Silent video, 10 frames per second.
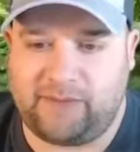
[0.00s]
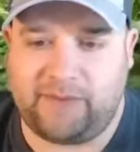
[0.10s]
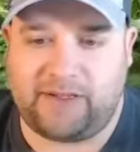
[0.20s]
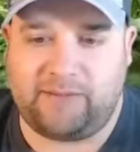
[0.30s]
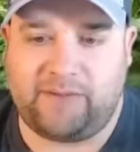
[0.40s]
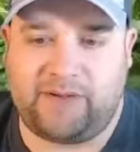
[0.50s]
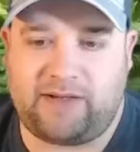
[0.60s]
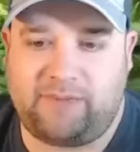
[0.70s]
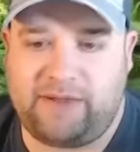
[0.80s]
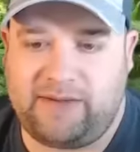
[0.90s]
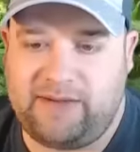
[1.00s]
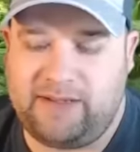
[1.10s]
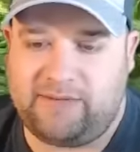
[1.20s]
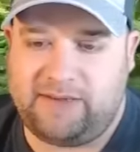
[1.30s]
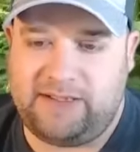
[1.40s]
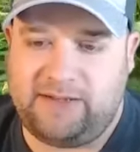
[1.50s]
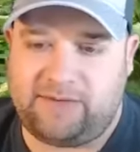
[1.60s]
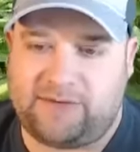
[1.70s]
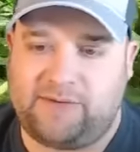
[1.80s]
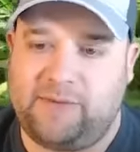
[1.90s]
but I'm put off by the need of
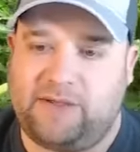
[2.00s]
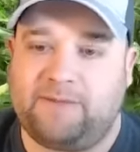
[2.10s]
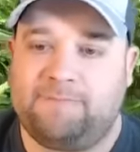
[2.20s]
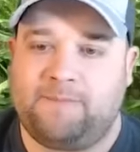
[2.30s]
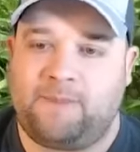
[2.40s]
teeth trimming.